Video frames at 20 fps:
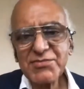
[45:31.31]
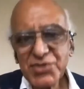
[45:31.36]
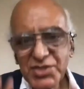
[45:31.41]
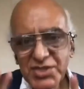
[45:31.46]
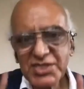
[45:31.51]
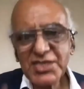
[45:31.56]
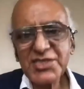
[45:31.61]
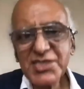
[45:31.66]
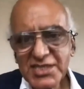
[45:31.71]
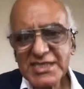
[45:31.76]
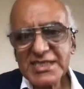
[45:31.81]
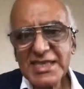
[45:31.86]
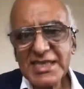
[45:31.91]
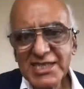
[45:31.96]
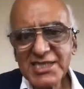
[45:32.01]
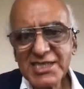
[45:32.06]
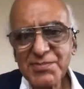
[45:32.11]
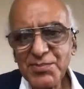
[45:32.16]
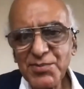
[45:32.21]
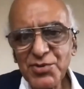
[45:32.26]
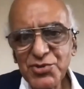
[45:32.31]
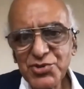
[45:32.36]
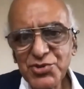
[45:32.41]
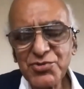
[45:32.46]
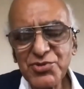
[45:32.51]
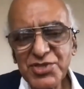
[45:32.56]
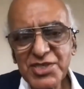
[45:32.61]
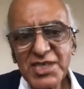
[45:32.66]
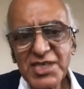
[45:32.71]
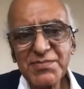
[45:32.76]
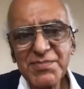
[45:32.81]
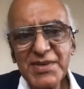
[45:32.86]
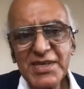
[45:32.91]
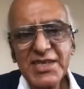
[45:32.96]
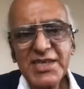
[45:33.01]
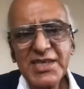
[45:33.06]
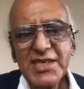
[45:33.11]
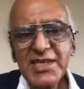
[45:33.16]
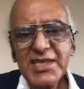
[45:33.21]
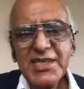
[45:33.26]
Such textbooks should not be
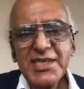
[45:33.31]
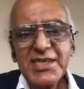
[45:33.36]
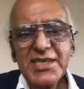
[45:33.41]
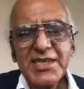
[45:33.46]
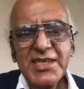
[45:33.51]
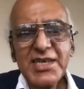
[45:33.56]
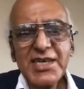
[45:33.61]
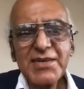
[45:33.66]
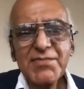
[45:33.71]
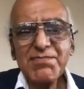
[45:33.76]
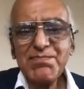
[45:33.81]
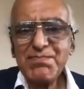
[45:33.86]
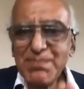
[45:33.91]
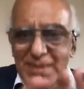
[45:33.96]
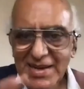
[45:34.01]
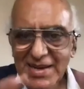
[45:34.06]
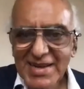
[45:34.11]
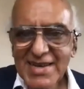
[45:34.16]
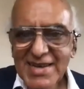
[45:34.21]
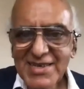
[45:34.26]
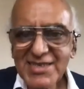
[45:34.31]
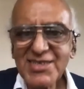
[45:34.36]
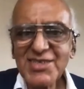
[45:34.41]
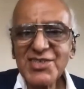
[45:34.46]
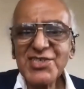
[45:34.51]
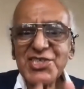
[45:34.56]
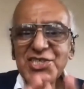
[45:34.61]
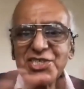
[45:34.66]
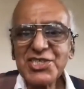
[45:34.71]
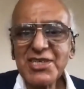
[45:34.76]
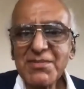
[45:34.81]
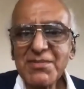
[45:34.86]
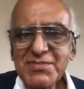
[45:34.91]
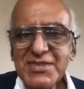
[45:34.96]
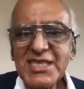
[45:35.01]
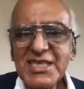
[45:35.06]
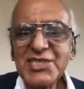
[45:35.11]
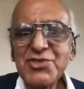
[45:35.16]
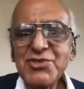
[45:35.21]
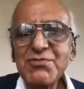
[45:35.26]
banned or stopped.
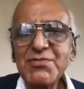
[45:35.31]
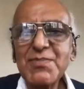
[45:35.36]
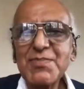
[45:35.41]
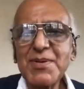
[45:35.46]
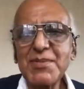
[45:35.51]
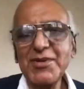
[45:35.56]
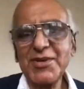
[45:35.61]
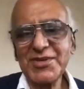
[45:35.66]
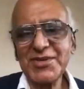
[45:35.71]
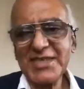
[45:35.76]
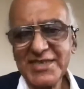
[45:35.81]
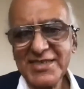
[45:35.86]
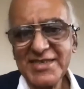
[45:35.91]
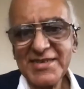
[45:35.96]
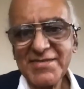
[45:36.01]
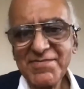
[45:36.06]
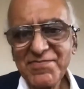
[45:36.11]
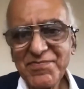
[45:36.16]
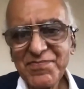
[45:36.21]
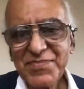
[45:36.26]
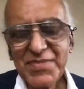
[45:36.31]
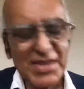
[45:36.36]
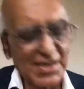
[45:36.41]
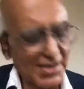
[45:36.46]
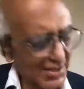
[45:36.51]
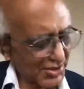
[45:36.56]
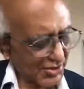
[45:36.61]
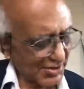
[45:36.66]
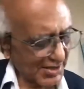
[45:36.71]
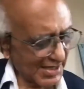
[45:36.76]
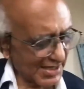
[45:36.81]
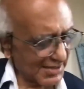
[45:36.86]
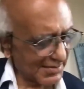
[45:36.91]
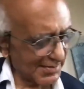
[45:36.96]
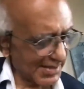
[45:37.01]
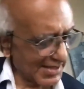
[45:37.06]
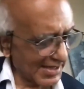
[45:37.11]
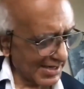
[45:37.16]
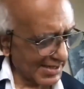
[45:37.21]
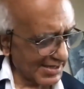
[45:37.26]
They should be promoted. So that is
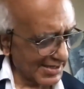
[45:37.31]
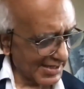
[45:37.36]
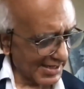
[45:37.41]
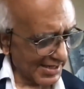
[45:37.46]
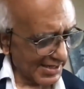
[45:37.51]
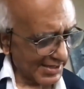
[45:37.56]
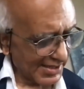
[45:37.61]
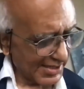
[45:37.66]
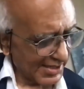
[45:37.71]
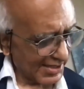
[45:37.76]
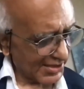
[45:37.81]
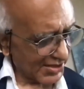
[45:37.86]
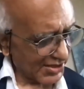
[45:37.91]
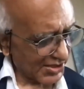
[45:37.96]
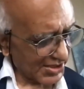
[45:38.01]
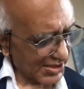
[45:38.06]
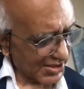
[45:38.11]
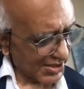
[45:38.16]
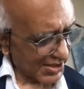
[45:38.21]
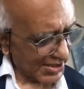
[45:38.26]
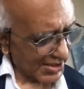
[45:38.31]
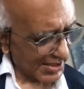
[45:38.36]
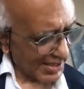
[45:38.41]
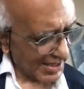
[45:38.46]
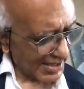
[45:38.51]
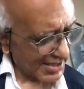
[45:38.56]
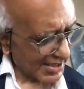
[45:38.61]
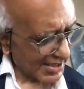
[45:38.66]
my idea. The next idea.